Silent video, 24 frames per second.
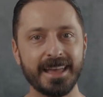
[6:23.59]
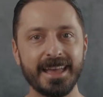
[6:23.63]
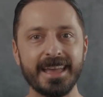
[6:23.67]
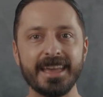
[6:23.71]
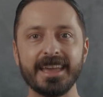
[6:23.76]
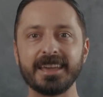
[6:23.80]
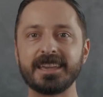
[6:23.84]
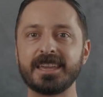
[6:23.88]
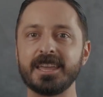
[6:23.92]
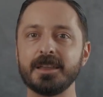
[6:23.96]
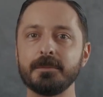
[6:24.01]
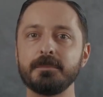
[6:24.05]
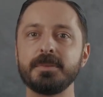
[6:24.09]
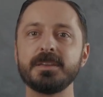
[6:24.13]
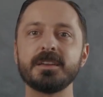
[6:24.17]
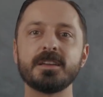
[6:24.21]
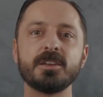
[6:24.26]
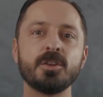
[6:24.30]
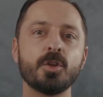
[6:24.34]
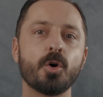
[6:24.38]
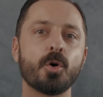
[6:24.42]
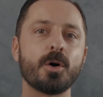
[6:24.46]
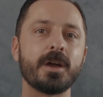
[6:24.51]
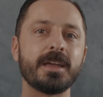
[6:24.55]
It can be
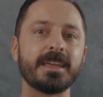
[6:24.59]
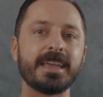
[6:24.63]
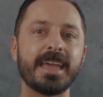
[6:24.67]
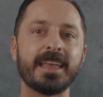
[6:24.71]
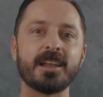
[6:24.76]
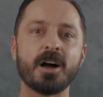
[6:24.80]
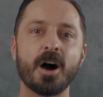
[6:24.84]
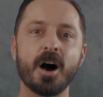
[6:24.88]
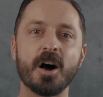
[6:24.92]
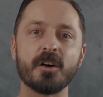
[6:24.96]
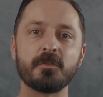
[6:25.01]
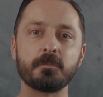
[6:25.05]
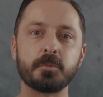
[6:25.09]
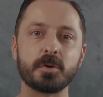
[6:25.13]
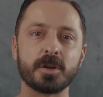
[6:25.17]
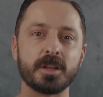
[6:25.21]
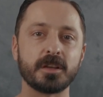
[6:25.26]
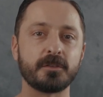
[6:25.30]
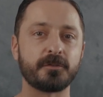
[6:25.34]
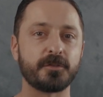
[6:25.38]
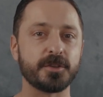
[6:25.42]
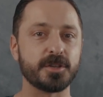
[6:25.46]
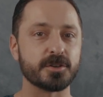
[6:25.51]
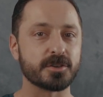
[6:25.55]
annoying and
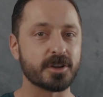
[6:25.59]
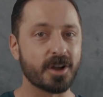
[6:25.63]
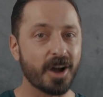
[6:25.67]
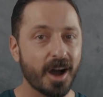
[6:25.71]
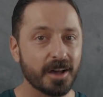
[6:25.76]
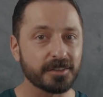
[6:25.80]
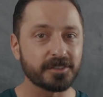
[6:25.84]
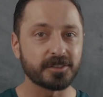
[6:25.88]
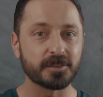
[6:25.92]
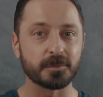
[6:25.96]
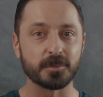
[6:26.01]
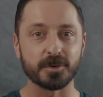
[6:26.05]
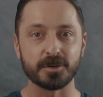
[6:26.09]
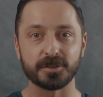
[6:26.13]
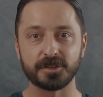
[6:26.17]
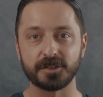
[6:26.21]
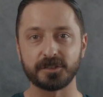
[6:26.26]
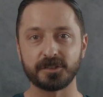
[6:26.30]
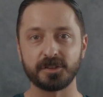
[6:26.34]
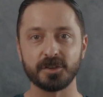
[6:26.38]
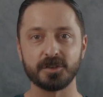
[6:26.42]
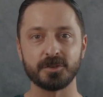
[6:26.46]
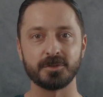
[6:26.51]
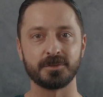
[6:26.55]
off-putting for your customers
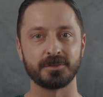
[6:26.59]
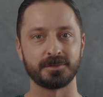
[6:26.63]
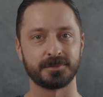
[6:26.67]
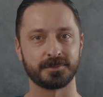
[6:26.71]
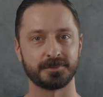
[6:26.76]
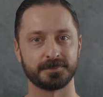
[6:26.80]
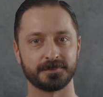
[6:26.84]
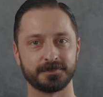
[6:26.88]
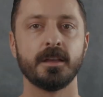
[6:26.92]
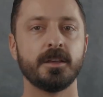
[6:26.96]
too.